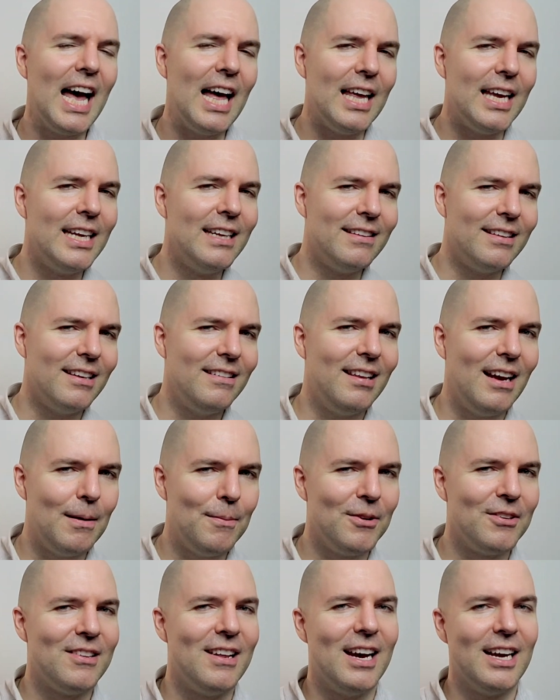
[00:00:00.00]
Insite
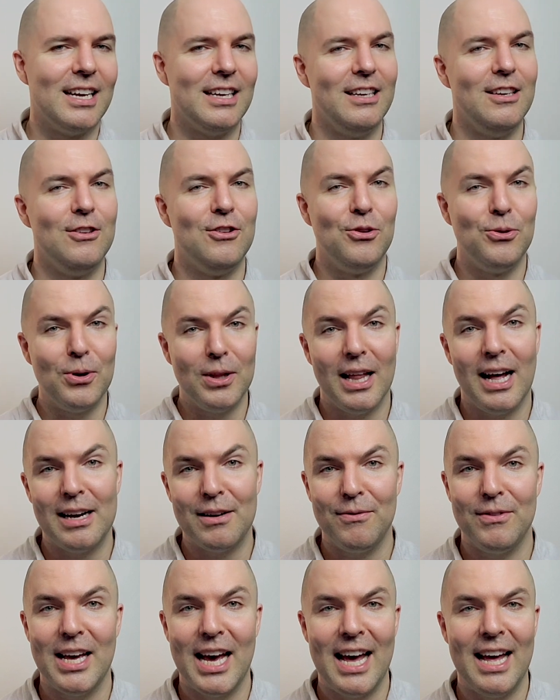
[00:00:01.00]
Timer is not going to do a lot
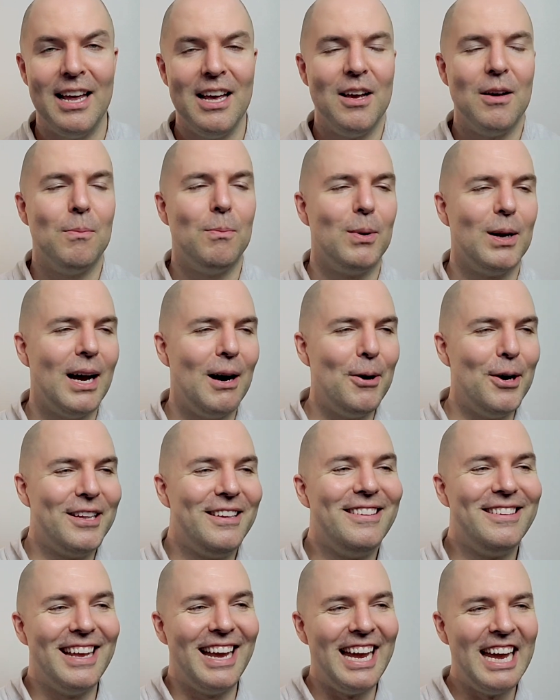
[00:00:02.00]
of that. But I would
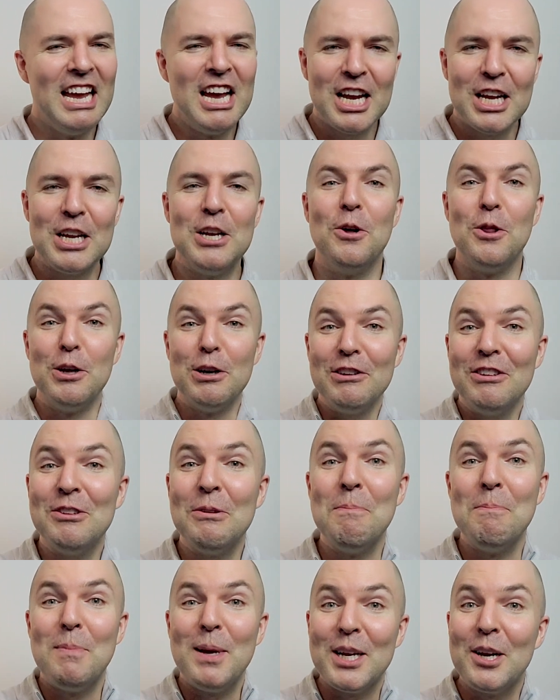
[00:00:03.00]
say, there's
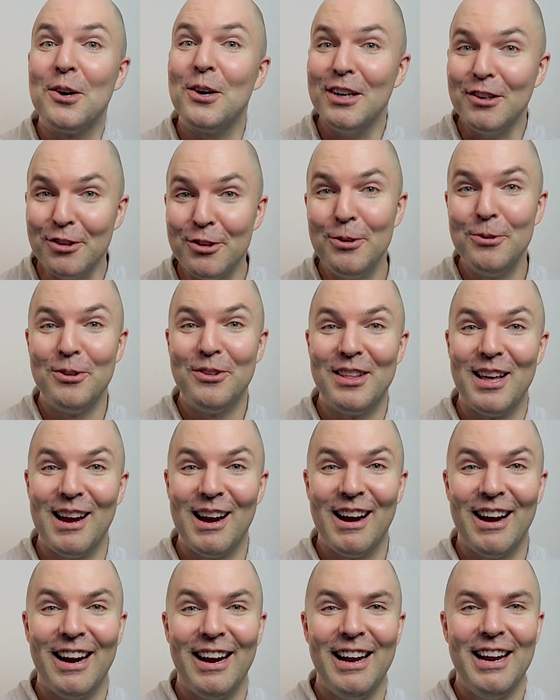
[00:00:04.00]
some bigger issues
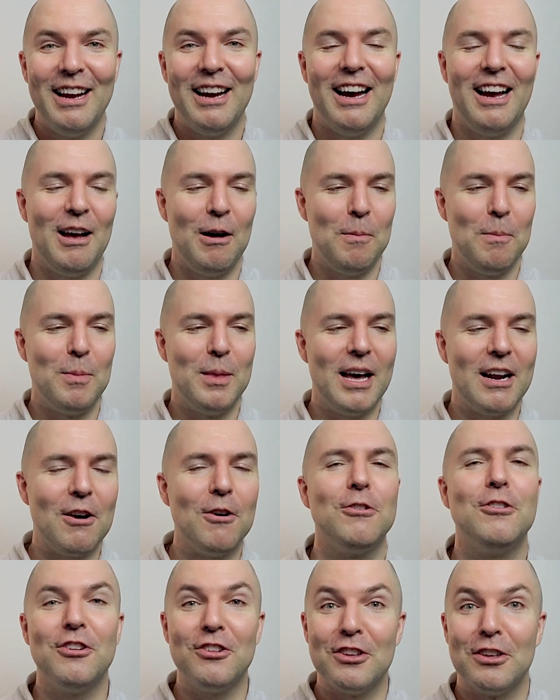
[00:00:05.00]
there that
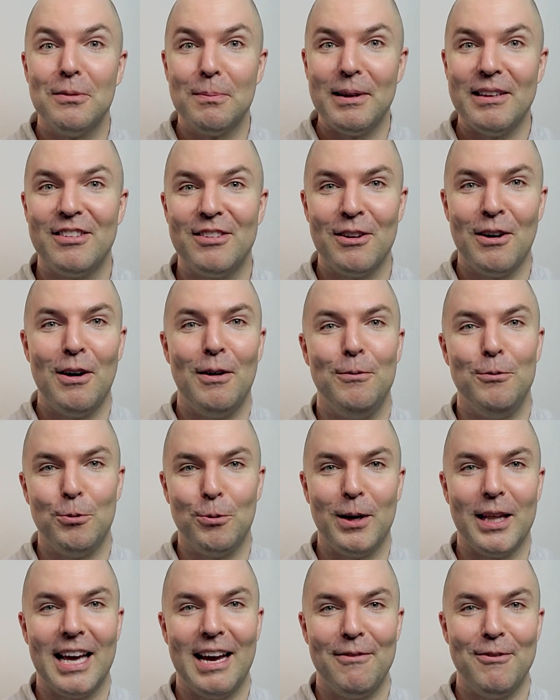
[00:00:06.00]
aren't just going to be solved
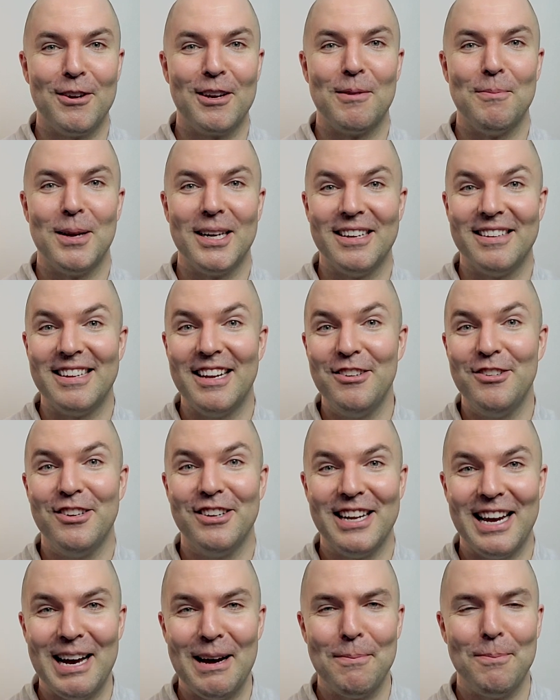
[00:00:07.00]
with having a meditation
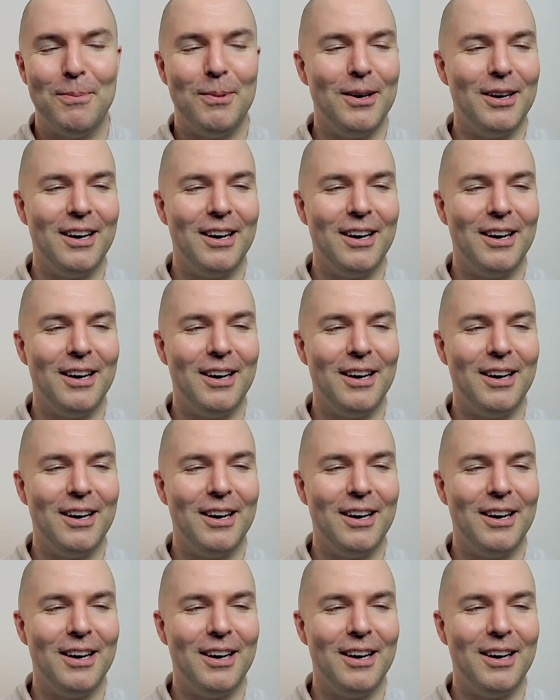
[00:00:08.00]
app